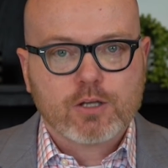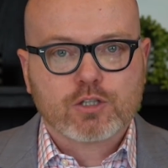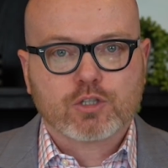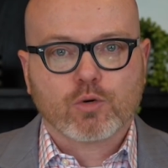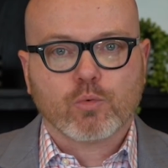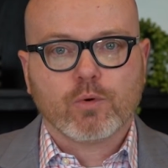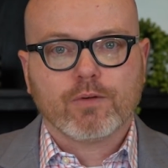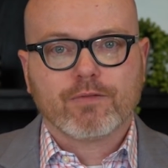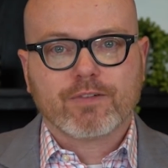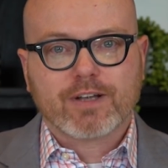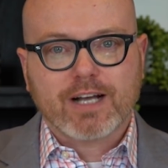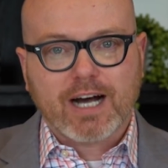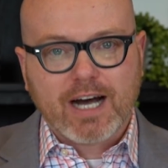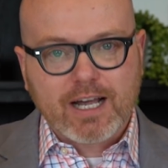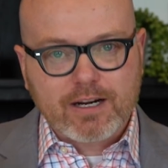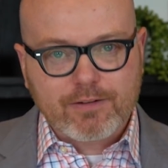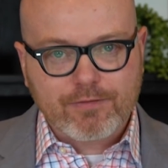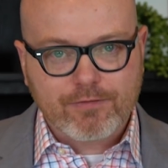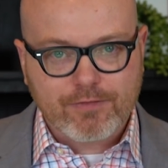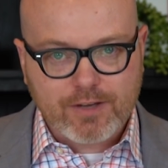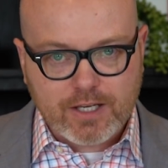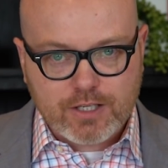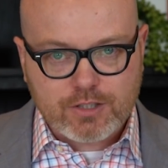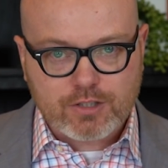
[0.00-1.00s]
So we've got to
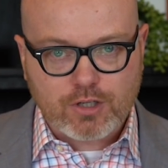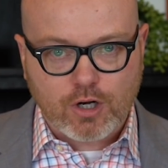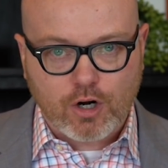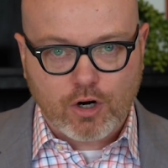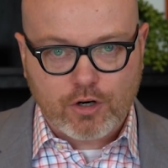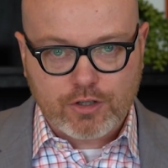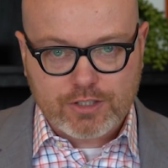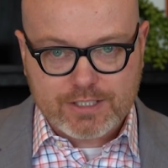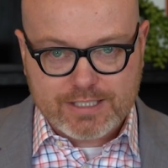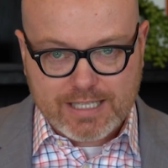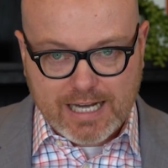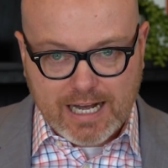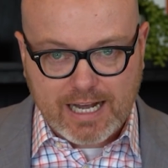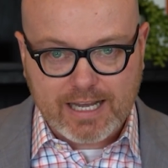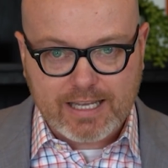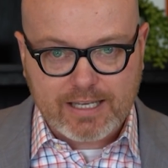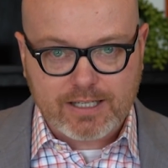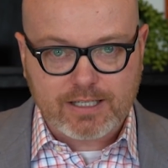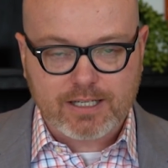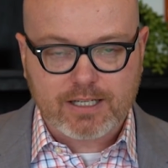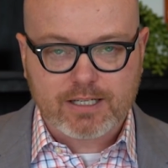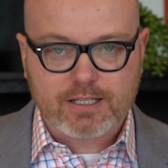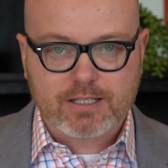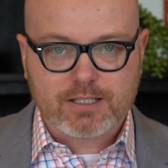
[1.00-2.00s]
fix our
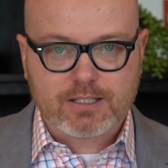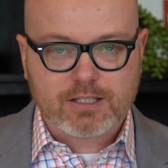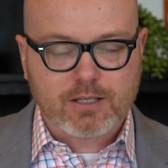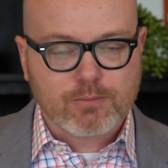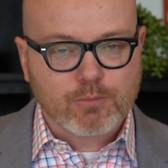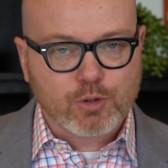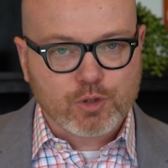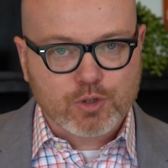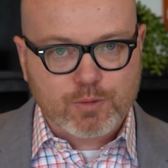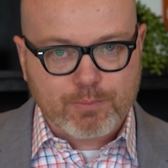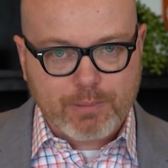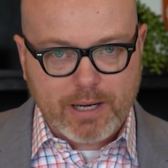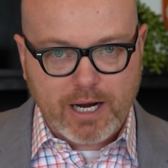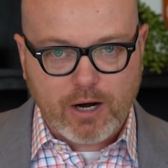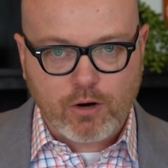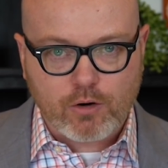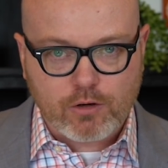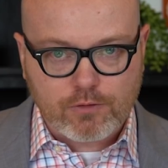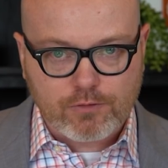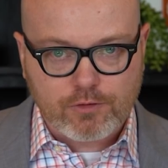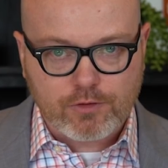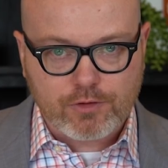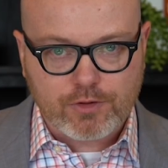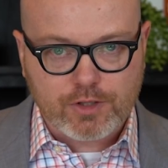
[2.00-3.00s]
diet. It is the most
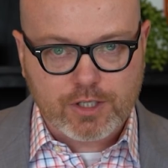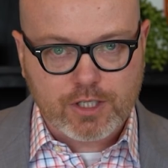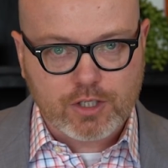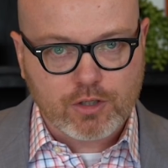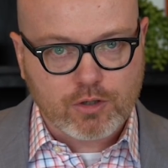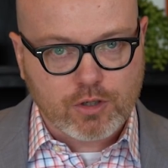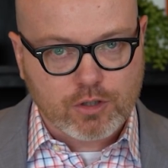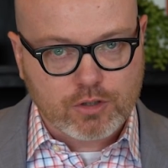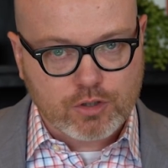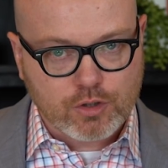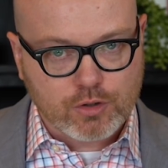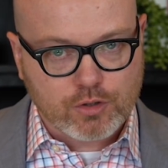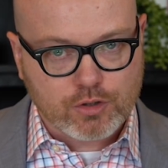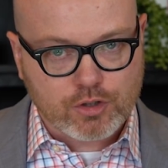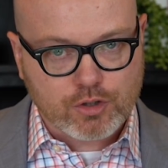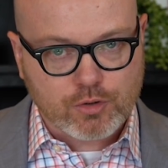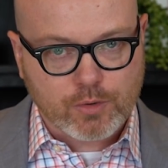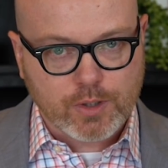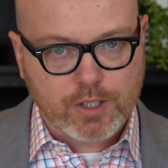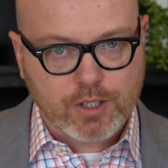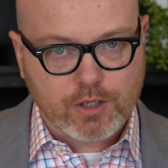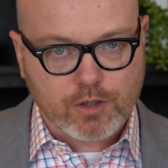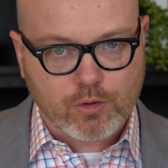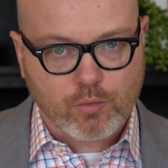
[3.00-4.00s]
powerful thing you can do to
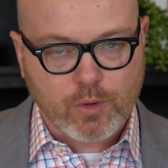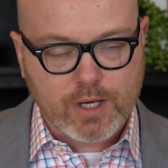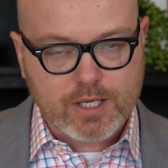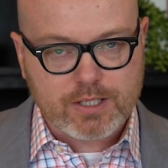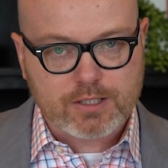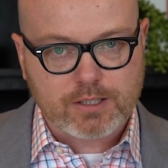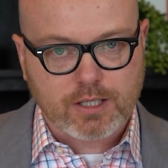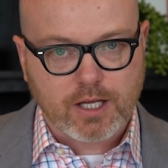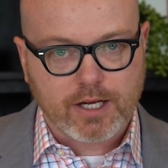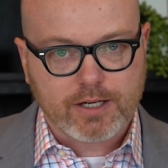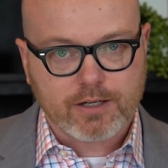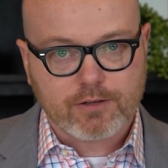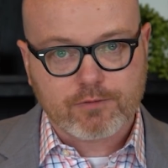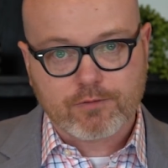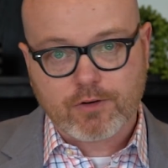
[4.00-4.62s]
shrink your waistline.